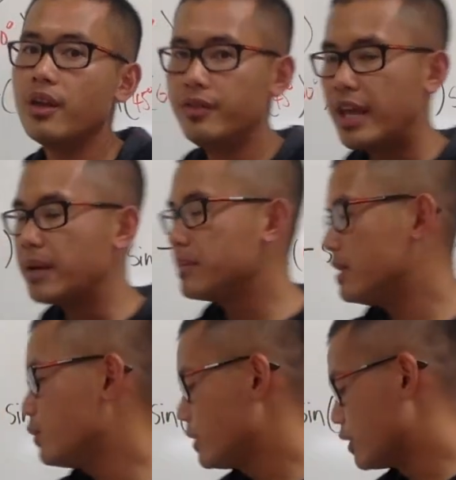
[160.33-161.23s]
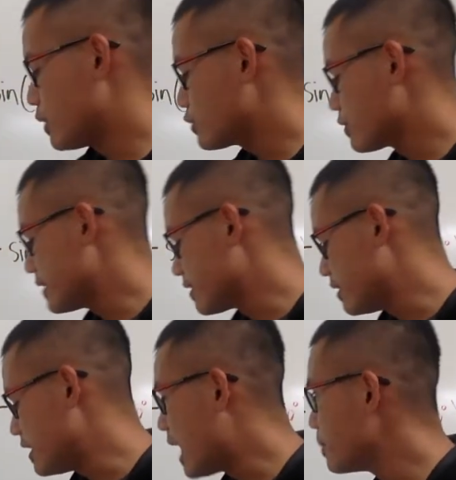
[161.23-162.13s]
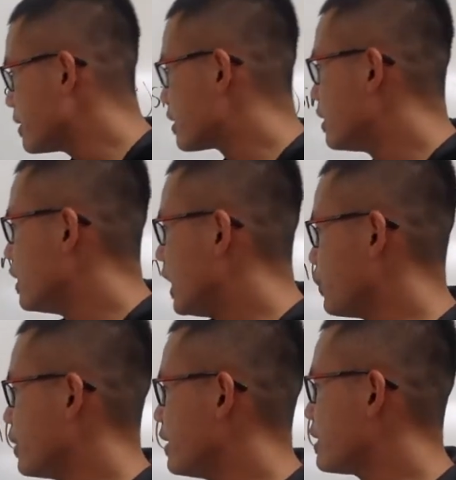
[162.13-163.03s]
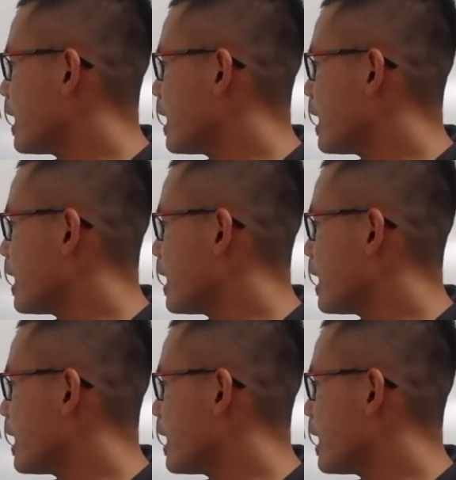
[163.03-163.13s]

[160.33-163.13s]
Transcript: Namely, we can rationalize the denominator and we'll end